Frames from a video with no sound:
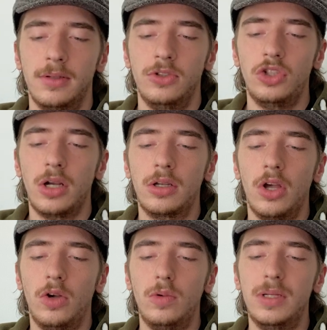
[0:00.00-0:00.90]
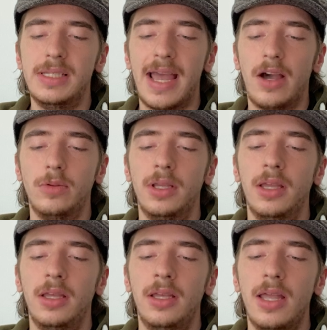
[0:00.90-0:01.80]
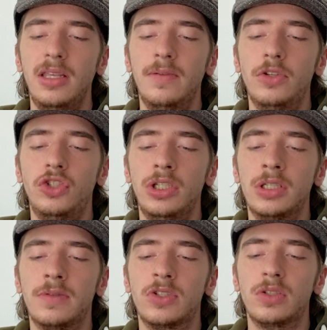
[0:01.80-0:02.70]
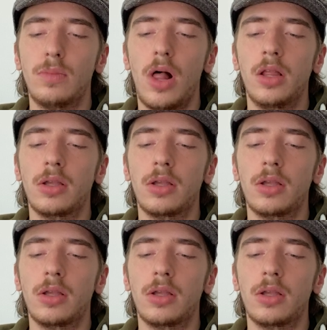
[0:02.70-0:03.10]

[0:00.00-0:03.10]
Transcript: Junco, noun, any of a genus of small,